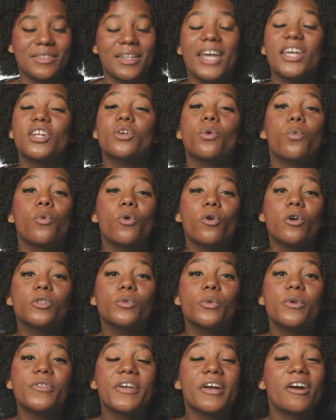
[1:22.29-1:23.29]
In a
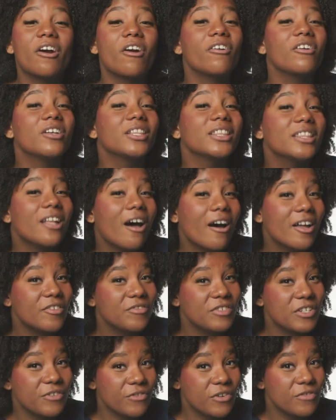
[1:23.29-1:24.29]
world where there are a lot
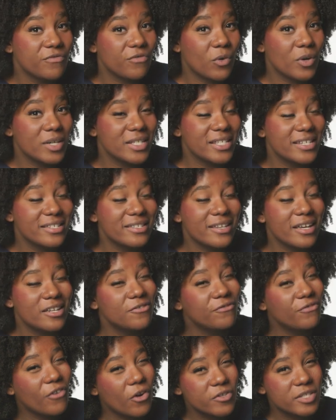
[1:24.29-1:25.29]
of different voices
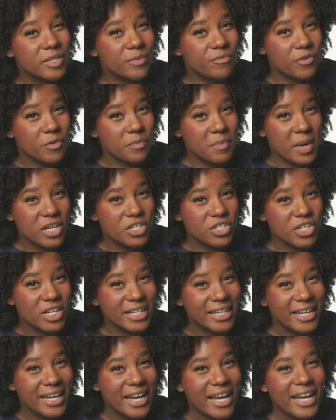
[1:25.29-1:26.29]
and false
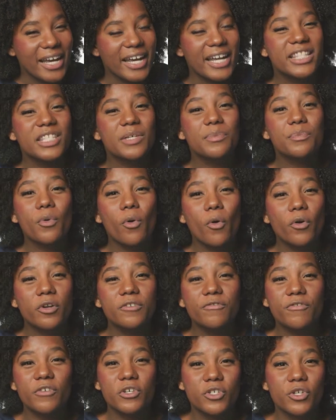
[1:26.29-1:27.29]
information, it's
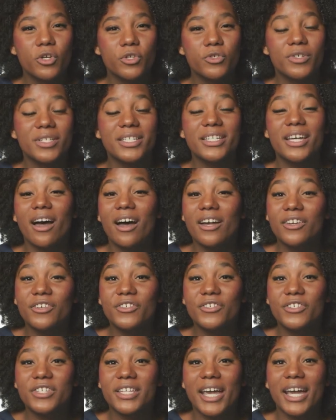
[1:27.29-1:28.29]
important for children to
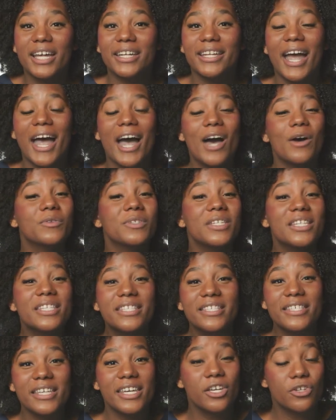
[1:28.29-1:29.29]
understand how to
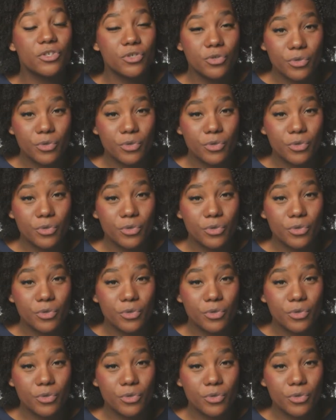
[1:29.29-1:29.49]
seek